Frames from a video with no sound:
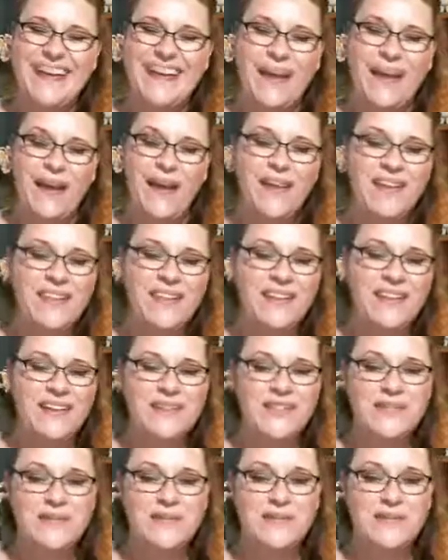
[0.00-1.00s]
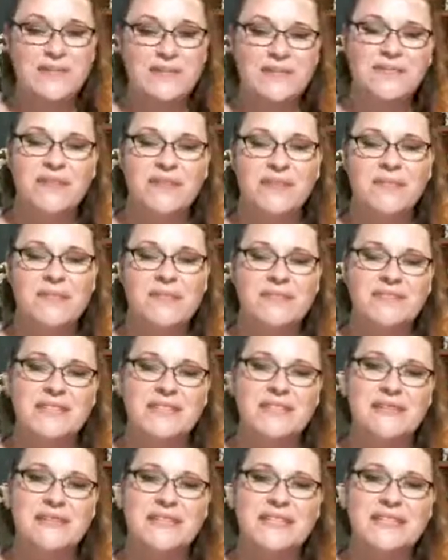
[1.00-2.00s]
And then she goes for a run
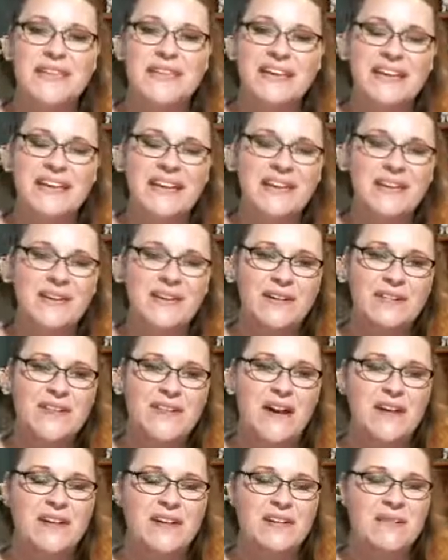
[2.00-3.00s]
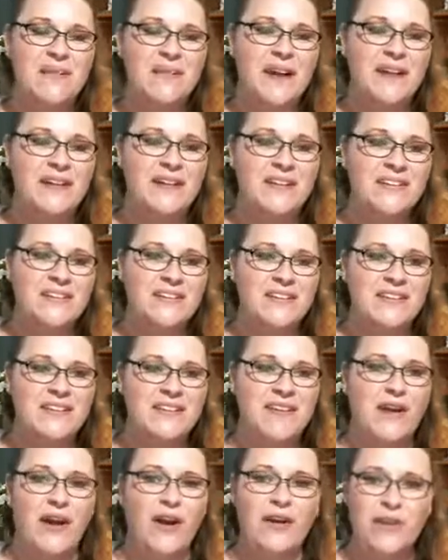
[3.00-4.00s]
with Nikki, and they're talking about it, and she's
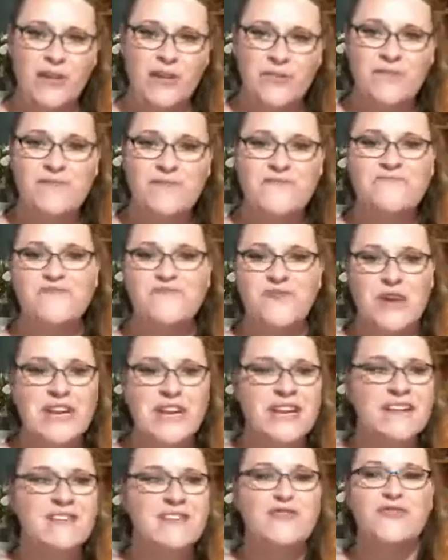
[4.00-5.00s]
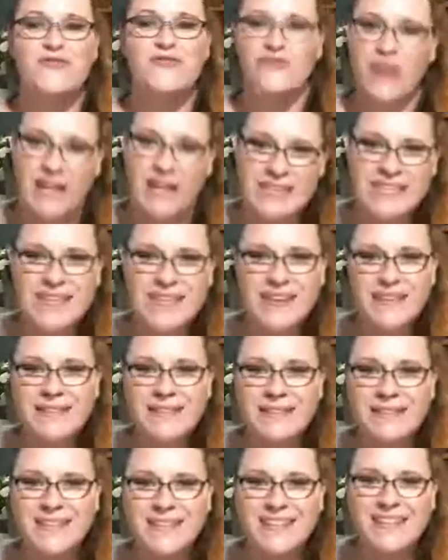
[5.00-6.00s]
like, "Are you freaking crazy?
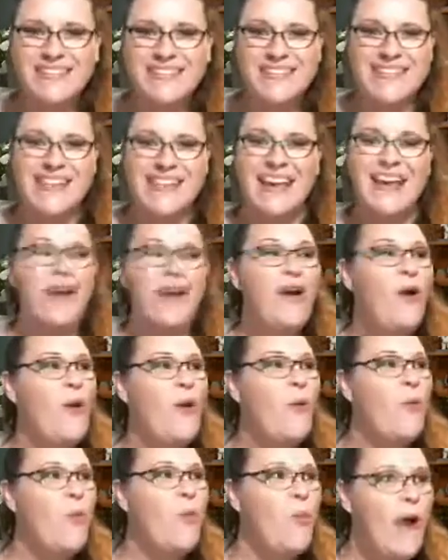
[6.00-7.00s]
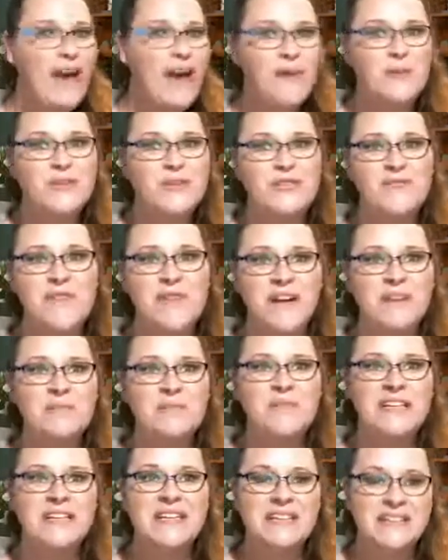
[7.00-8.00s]
Like, why would you not
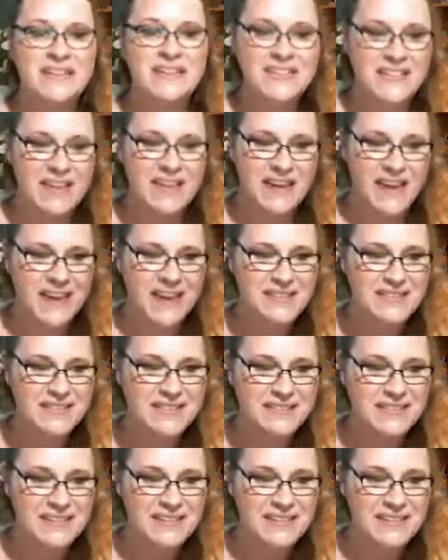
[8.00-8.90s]
immediately say yes?"